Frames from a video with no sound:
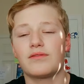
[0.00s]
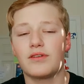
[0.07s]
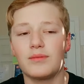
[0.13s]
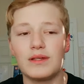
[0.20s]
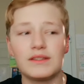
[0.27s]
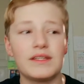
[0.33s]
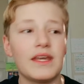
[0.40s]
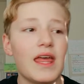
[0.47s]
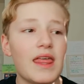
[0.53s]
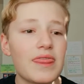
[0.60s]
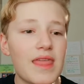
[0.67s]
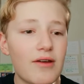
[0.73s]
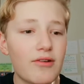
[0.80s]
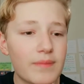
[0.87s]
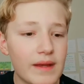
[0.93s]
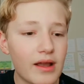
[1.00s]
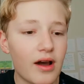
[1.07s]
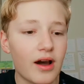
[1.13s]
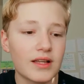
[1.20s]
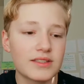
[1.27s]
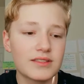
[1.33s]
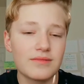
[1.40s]
from it. That would be
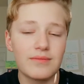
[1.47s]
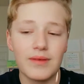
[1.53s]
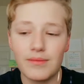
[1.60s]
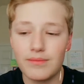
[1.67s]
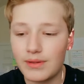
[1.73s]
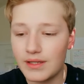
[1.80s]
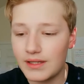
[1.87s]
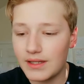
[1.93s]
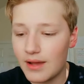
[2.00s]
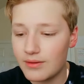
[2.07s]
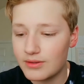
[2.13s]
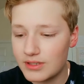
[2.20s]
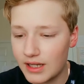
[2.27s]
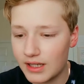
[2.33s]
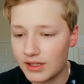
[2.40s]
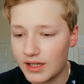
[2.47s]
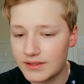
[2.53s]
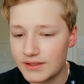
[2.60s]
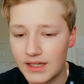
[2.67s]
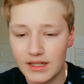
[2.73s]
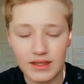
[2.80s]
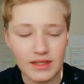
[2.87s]
awesome, but that would take a lot
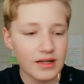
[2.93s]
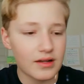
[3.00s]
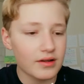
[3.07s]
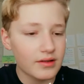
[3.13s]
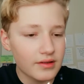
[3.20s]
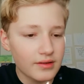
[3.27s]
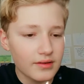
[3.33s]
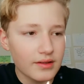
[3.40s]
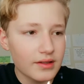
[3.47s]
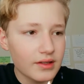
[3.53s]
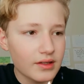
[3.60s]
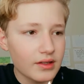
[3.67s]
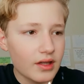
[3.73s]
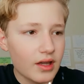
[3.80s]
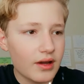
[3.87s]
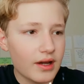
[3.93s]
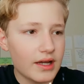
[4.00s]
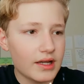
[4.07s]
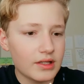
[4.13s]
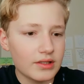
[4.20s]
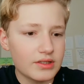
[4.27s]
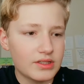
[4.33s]
to get there. All
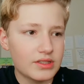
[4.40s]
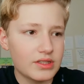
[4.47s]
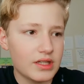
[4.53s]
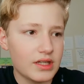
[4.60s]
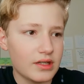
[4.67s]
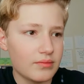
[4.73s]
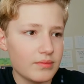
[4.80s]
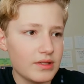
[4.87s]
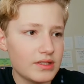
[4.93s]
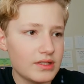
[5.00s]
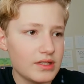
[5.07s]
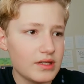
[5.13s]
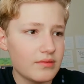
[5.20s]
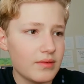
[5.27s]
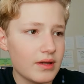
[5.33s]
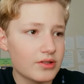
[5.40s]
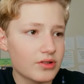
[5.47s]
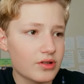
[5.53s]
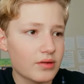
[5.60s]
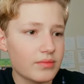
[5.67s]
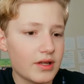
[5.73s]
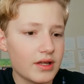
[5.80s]
right, let's see. Let me see. Make
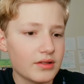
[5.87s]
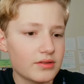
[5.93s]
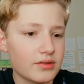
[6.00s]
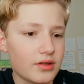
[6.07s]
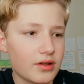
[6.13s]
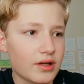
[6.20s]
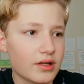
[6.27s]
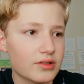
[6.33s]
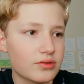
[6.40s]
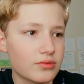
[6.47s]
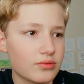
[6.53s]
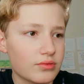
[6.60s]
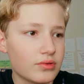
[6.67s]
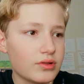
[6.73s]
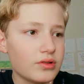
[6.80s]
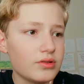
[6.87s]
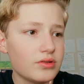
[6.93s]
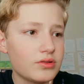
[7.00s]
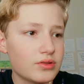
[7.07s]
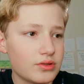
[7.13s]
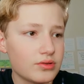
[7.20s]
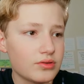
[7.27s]
sure I'm not. Okay, so 1,
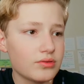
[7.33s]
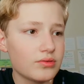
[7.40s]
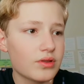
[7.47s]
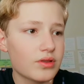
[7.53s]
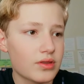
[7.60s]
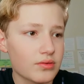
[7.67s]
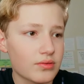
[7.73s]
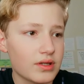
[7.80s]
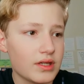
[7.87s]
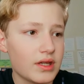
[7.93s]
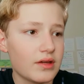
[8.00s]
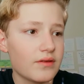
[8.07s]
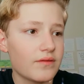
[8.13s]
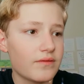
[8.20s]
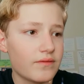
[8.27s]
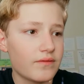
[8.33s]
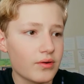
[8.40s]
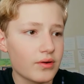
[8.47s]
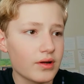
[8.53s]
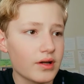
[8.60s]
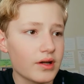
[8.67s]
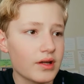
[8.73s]
2, 3,
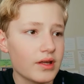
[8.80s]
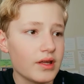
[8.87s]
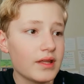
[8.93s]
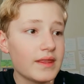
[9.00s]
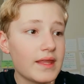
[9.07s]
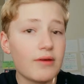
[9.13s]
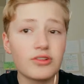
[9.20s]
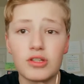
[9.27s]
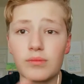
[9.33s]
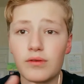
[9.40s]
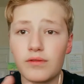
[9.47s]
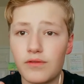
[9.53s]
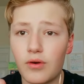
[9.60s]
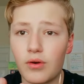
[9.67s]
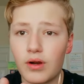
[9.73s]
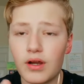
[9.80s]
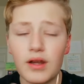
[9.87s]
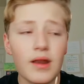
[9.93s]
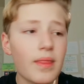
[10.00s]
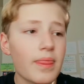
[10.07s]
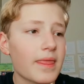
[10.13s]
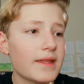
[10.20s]
4. That was number
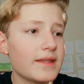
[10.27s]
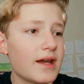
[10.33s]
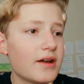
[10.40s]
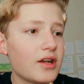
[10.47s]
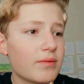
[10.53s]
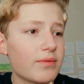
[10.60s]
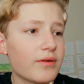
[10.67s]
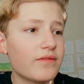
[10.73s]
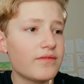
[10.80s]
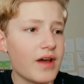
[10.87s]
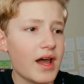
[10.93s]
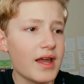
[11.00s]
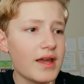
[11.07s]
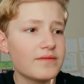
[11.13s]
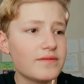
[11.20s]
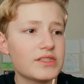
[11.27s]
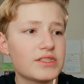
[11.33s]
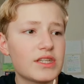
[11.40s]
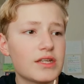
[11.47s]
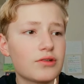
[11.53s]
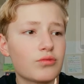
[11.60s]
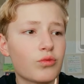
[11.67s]
four. Now, number five, it
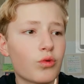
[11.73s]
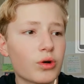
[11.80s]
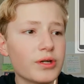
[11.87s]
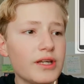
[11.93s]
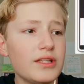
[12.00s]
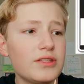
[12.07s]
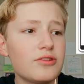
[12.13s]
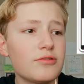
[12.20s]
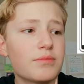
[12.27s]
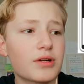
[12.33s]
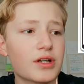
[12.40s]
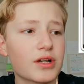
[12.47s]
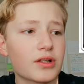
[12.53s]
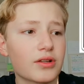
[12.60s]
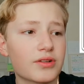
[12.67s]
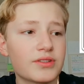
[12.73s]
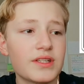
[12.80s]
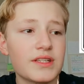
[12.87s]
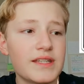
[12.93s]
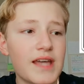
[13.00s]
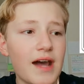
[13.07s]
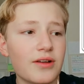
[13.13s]
says warning to burglars.
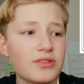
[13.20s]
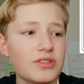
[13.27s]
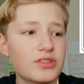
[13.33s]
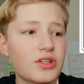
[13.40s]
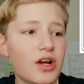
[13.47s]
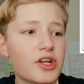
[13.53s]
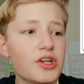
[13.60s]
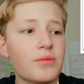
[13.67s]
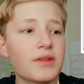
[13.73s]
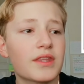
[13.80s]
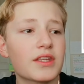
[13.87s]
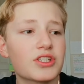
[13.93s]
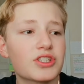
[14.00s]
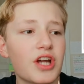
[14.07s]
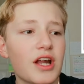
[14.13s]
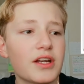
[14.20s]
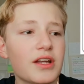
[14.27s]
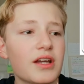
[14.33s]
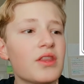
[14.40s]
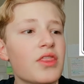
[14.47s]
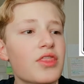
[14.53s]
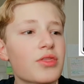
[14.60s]
This house is guarded with a
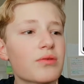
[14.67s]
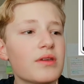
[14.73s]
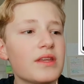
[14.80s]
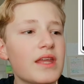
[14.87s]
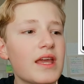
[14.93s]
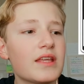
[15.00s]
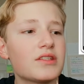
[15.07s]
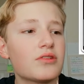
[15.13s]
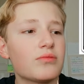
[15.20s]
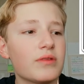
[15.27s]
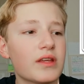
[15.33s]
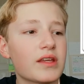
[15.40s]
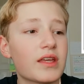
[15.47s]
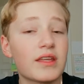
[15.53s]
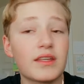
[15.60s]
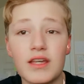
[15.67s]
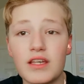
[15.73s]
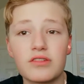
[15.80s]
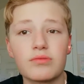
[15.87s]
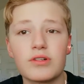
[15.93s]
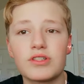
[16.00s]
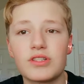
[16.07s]
shotgun 3 days a week.
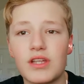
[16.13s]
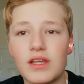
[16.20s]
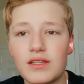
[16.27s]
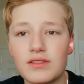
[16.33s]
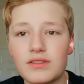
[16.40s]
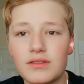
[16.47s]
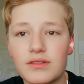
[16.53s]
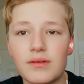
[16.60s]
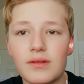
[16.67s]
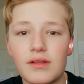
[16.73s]
Guess which days?